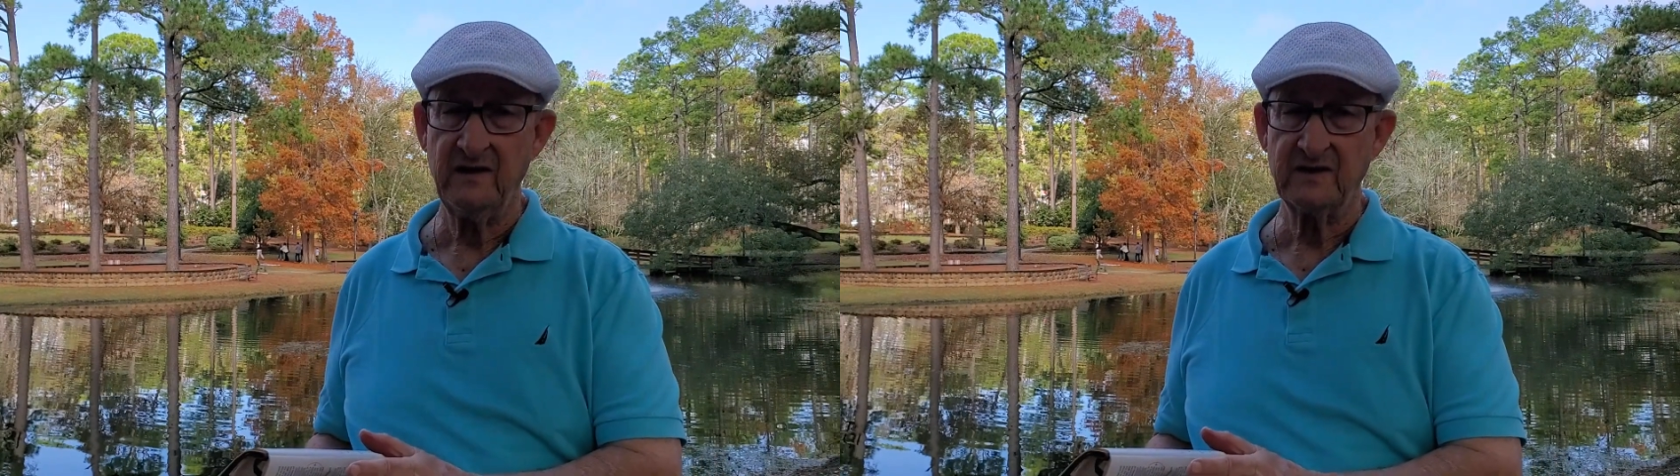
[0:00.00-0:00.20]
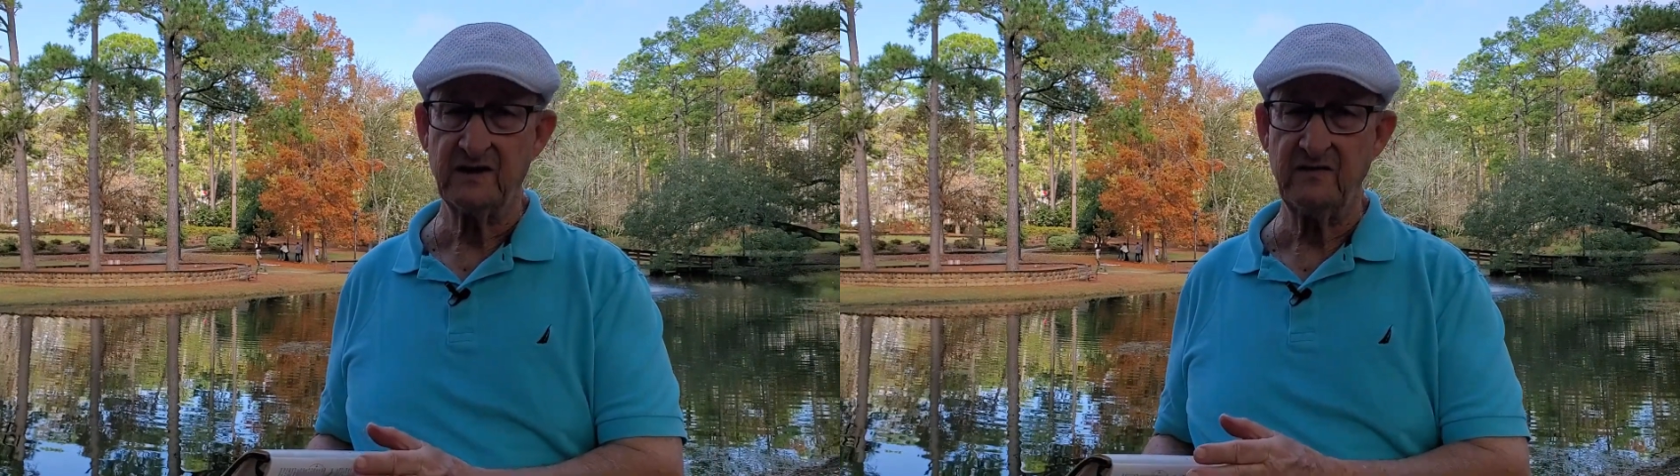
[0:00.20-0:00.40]

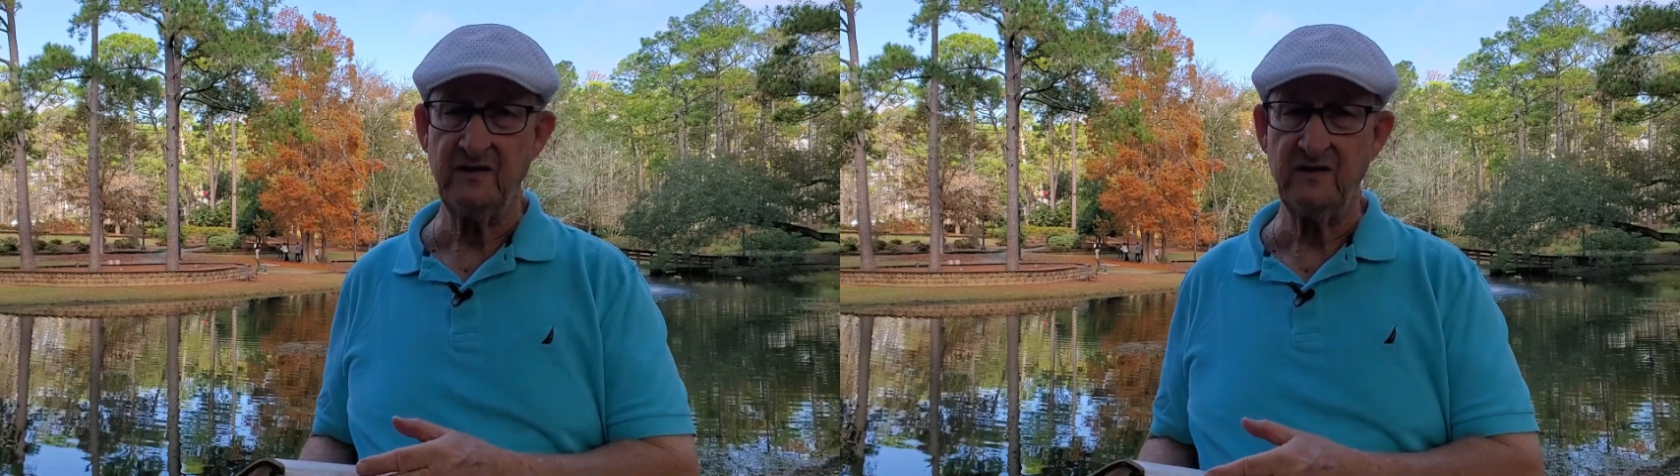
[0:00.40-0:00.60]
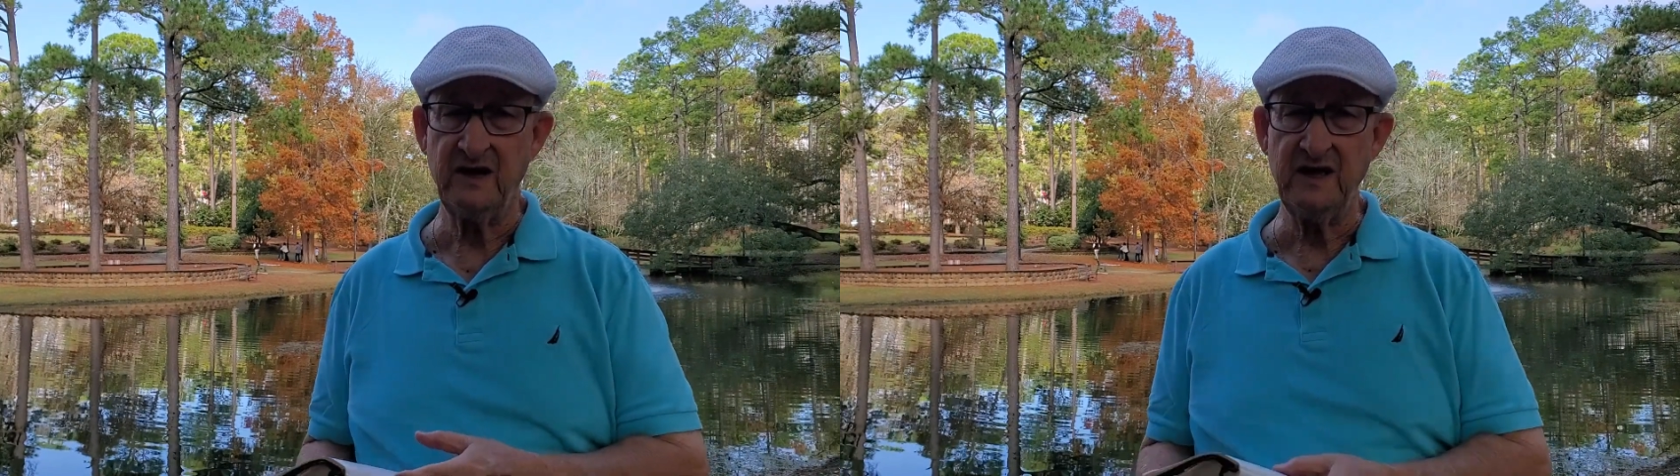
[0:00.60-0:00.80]
So
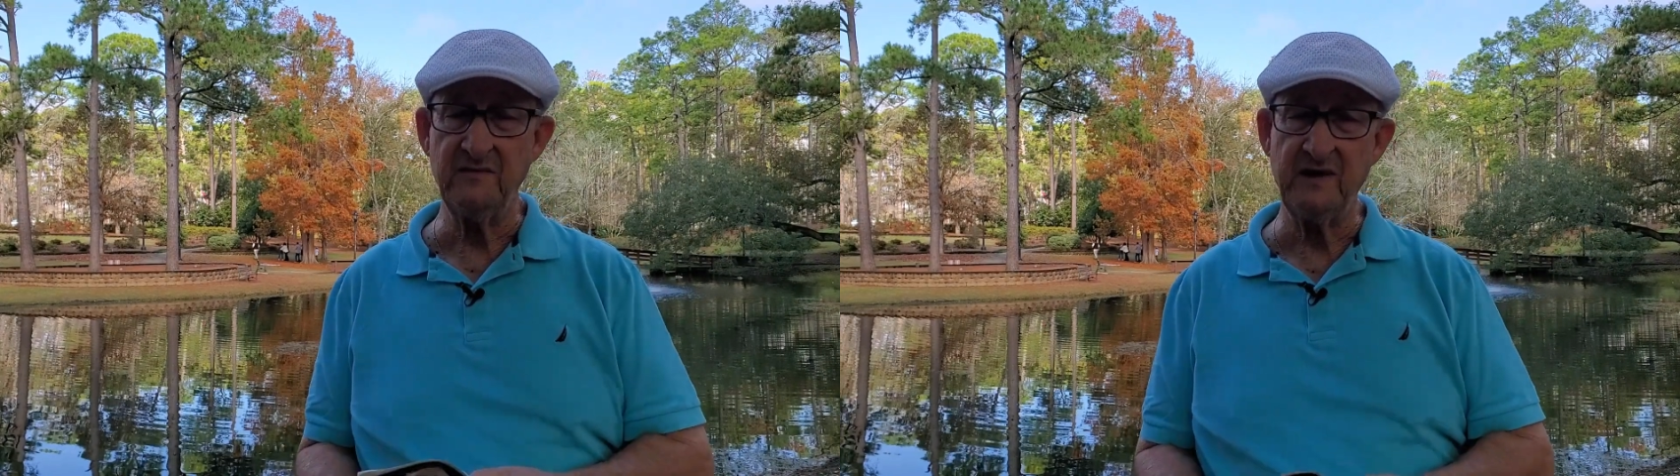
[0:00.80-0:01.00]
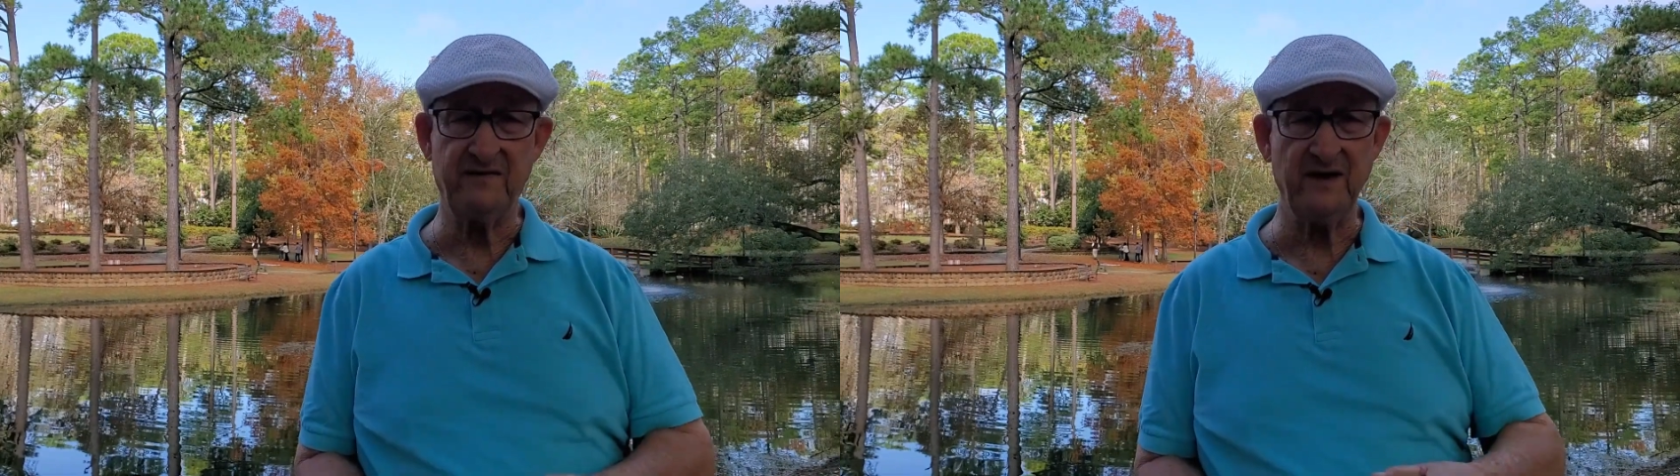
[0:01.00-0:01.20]
you need to
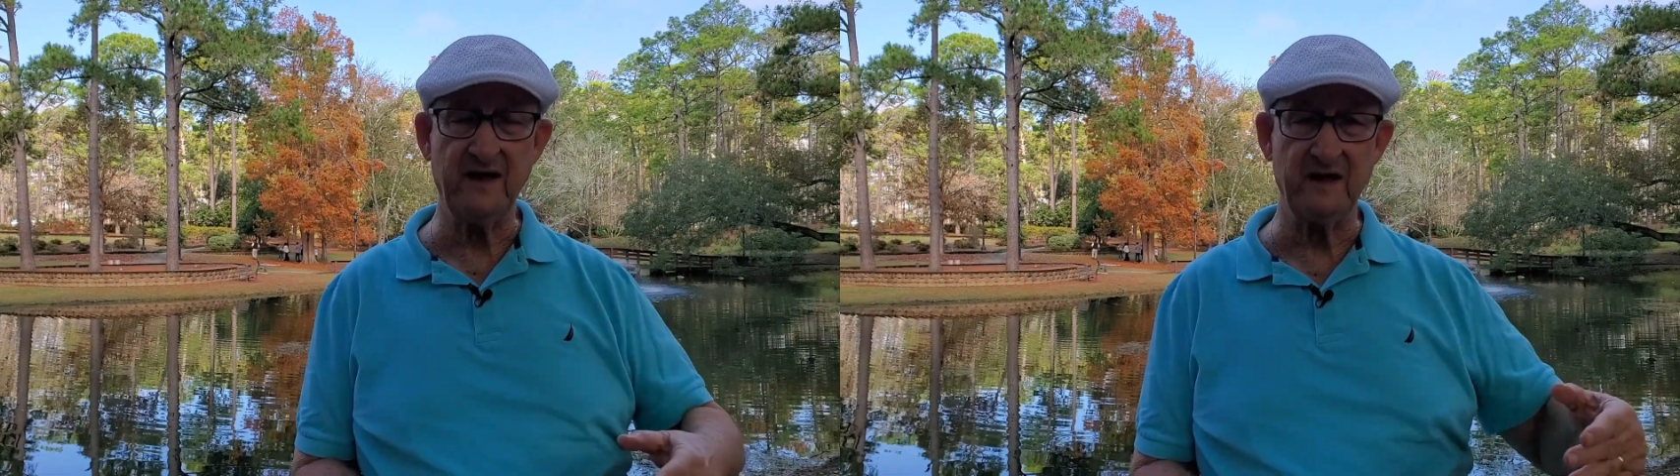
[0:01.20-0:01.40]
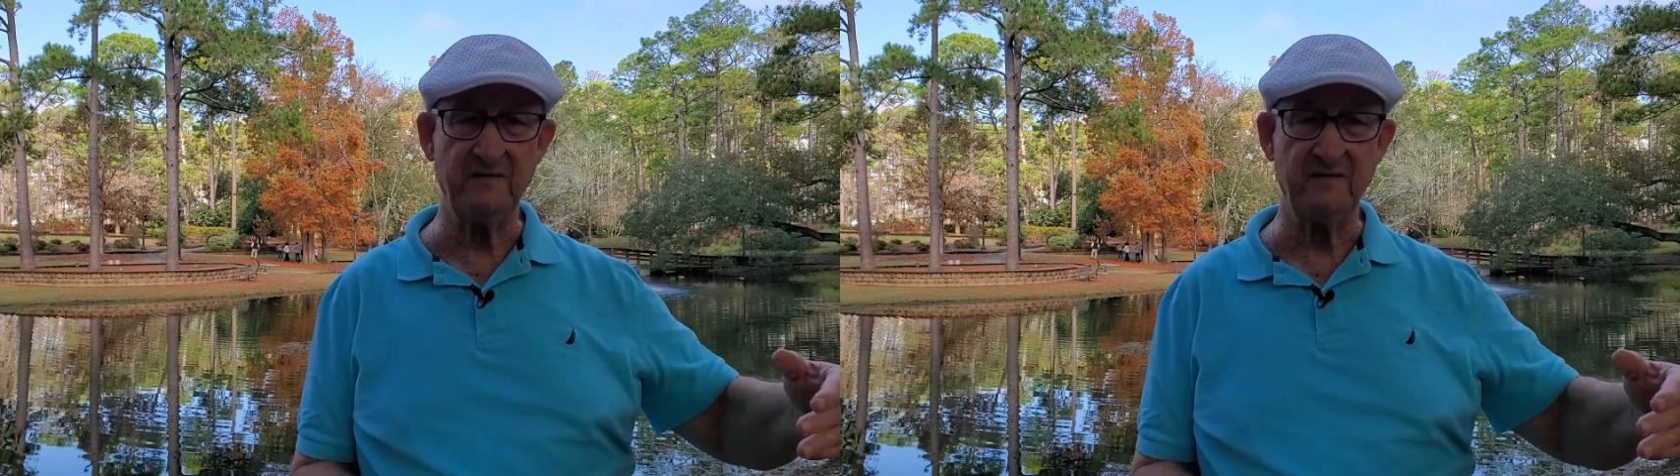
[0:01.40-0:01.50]
be thinking